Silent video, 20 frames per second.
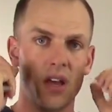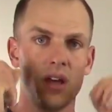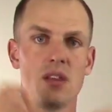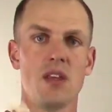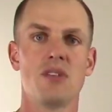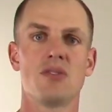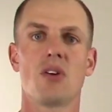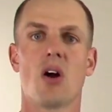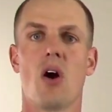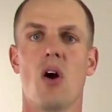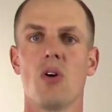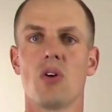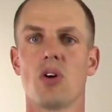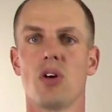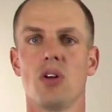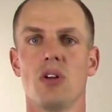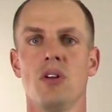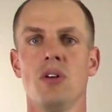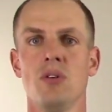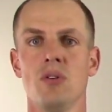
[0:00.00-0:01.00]
These are all
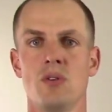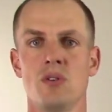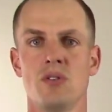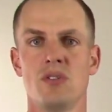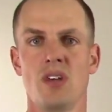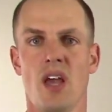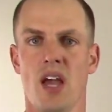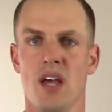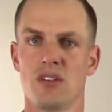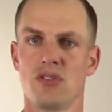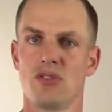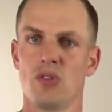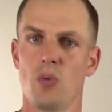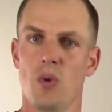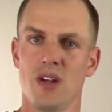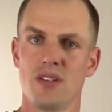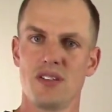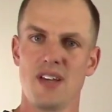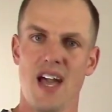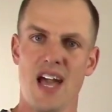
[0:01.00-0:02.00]
clues as to
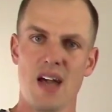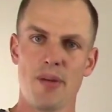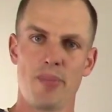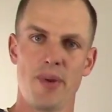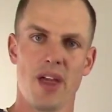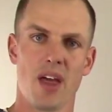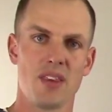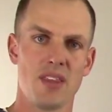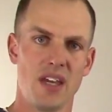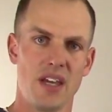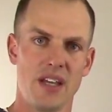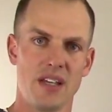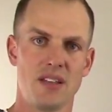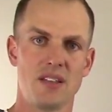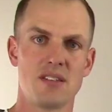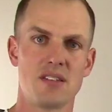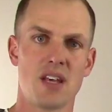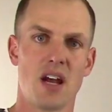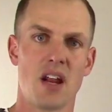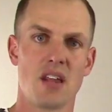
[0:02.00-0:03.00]
what's happening on the
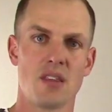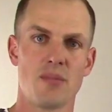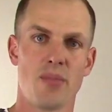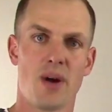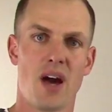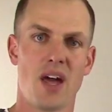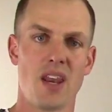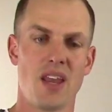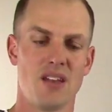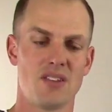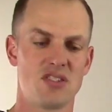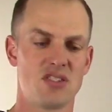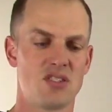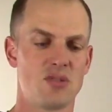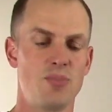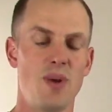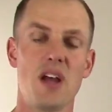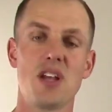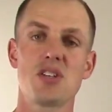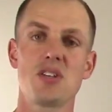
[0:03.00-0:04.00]
inside of the body,
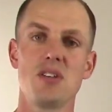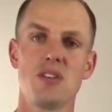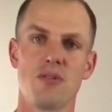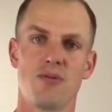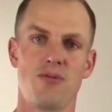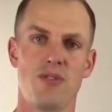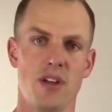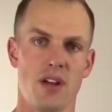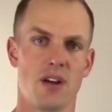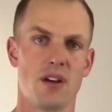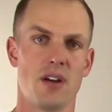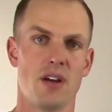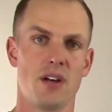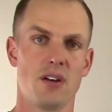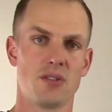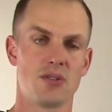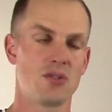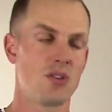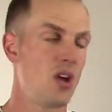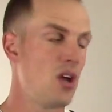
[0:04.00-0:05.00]
especially the
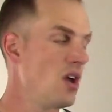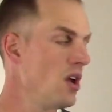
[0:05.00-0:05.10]
fingernails.